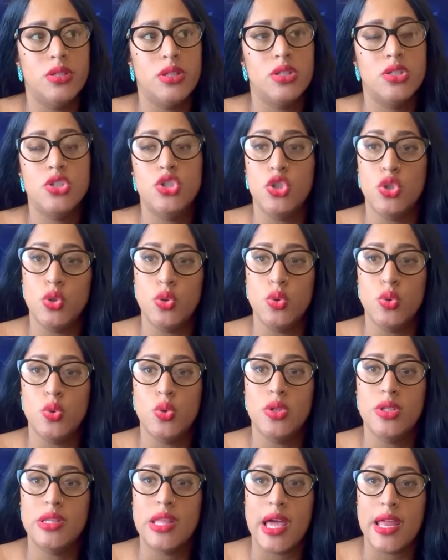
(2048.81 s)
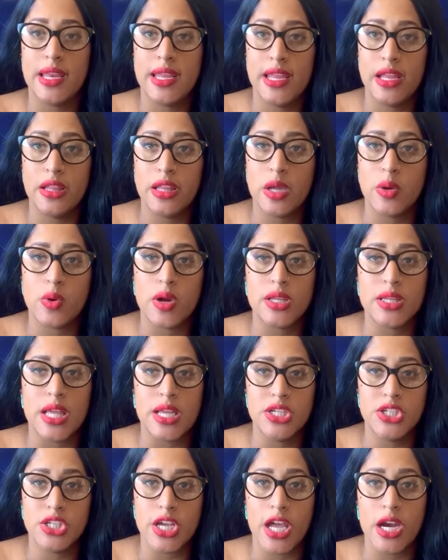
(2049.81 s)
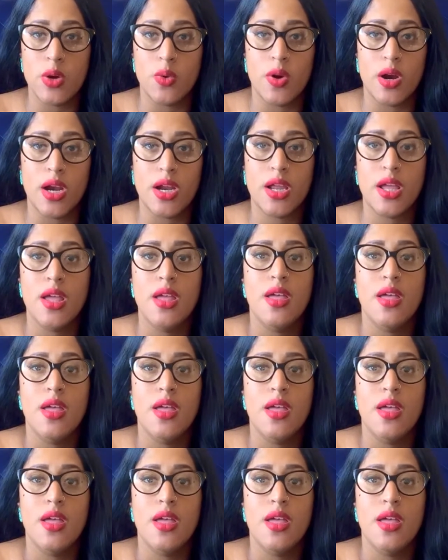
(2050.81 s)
do that healing work, that shadow work.